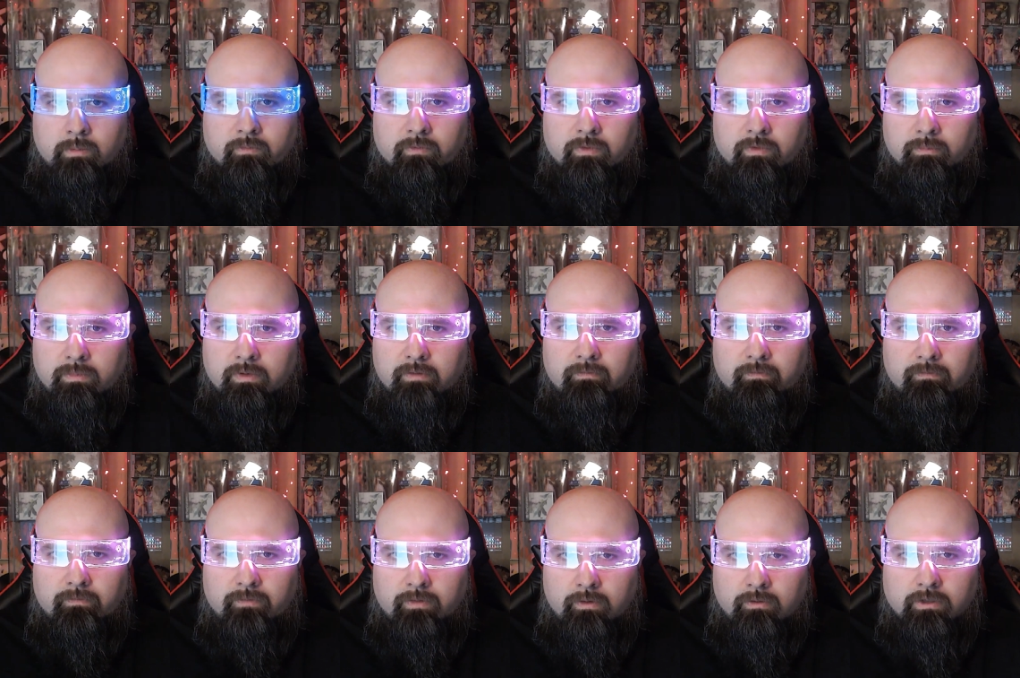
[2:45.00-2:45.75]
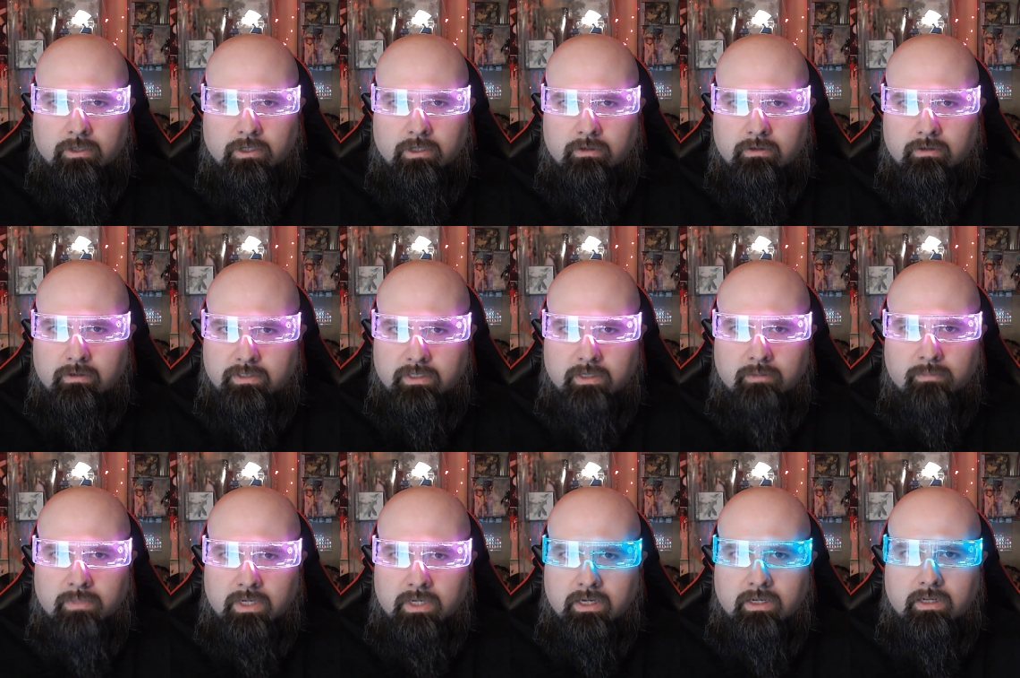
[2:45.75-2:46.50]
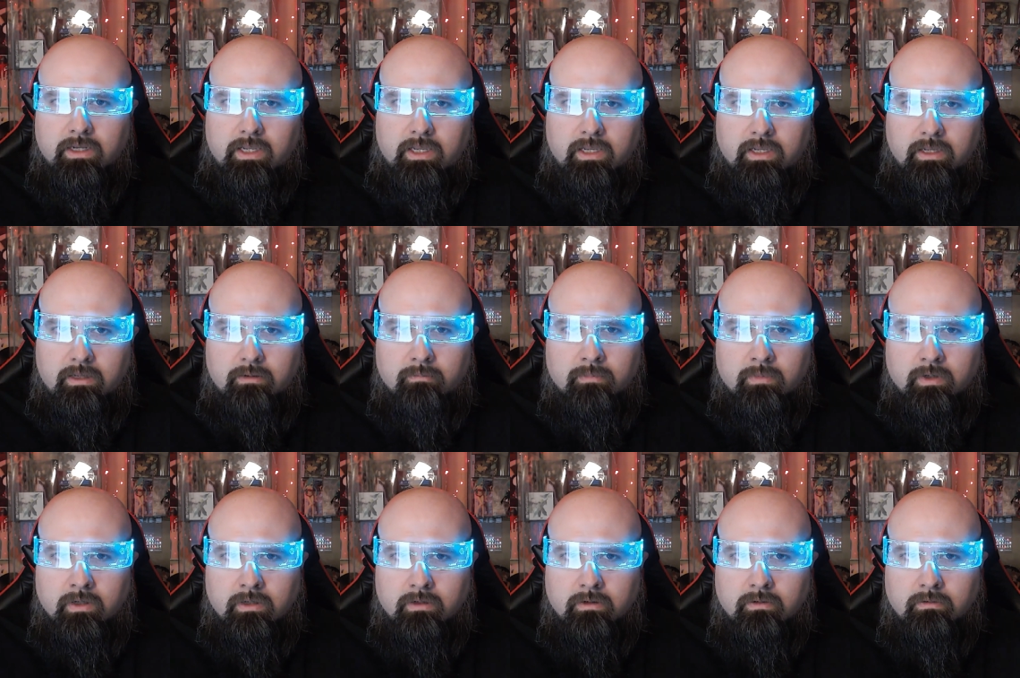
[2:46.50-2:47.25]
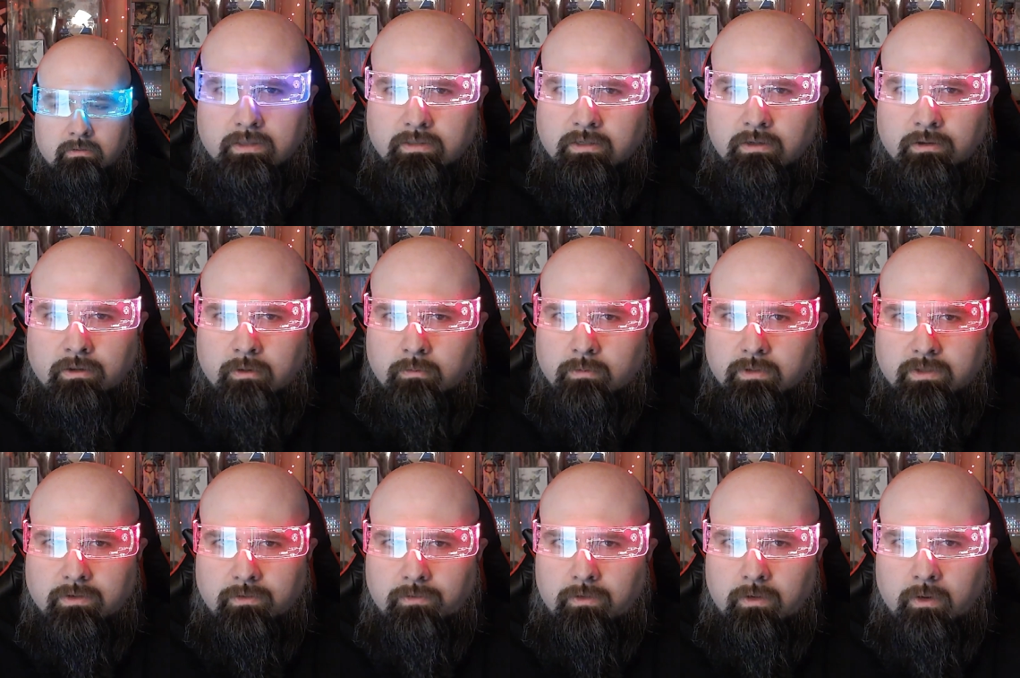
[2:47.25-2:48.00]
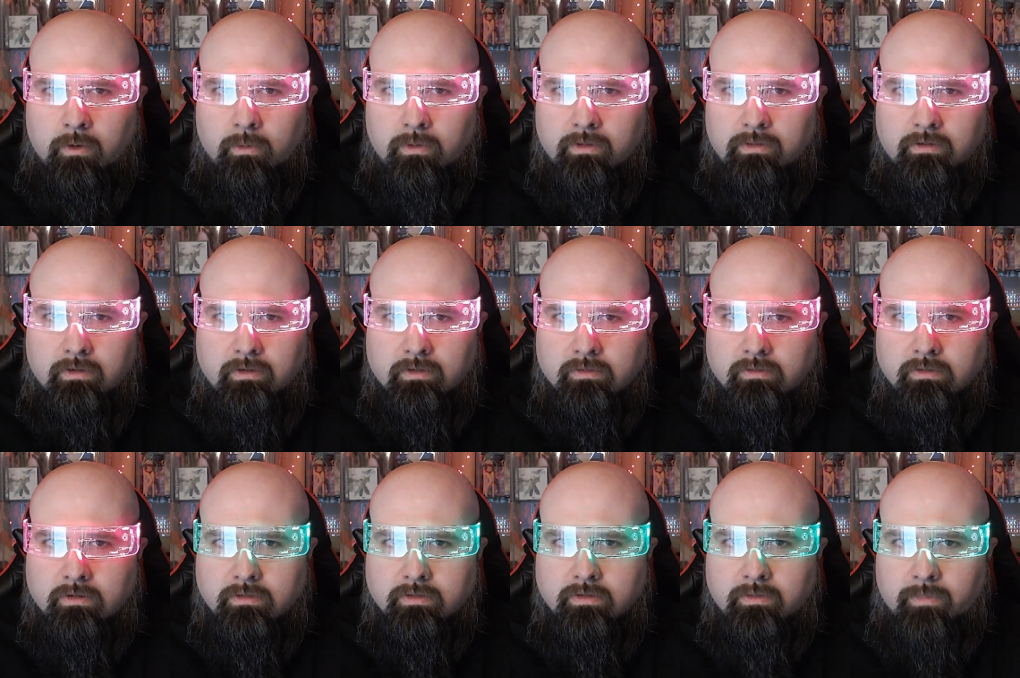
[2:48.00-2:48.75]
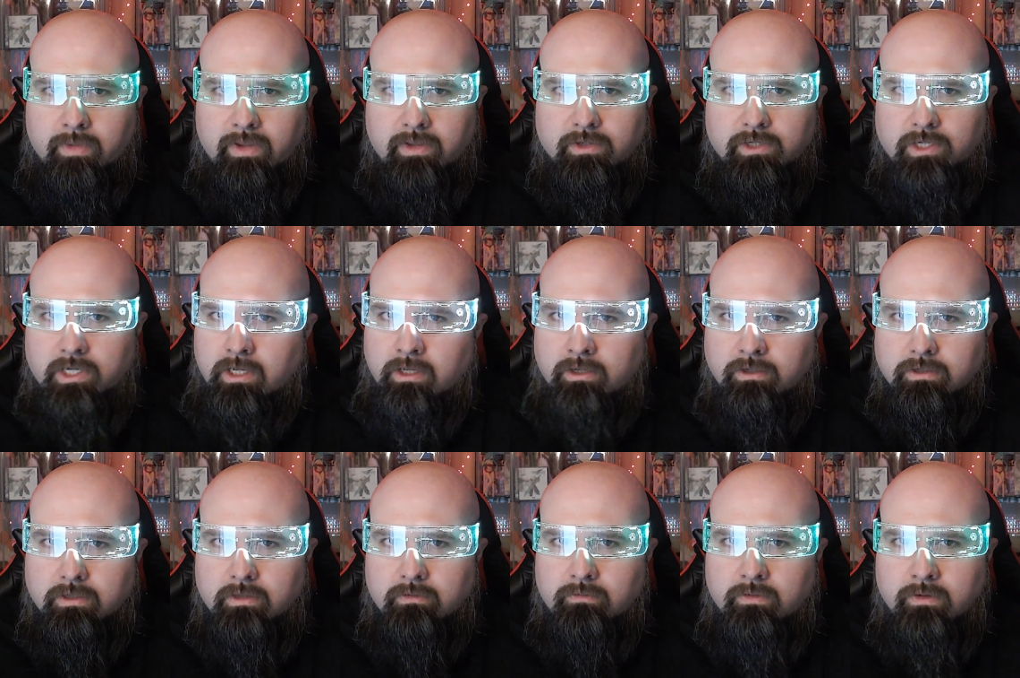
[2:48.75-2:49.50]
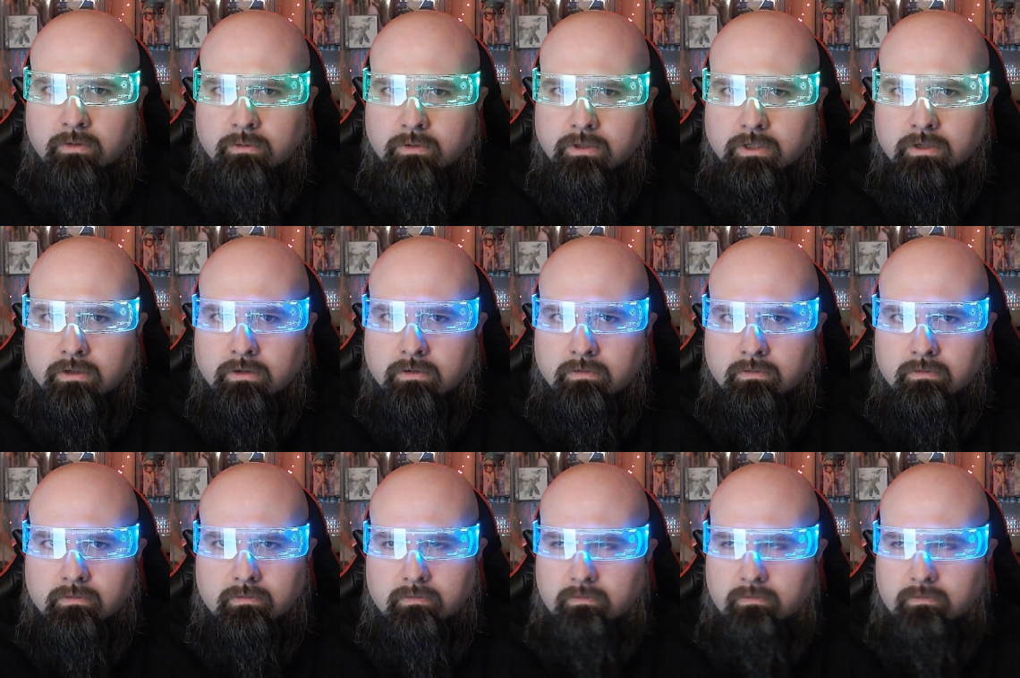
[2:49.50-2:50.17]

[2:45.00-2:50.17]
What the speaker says: I'm from the future. It's in my name. Can't tell you what to do with this or else it might change the future.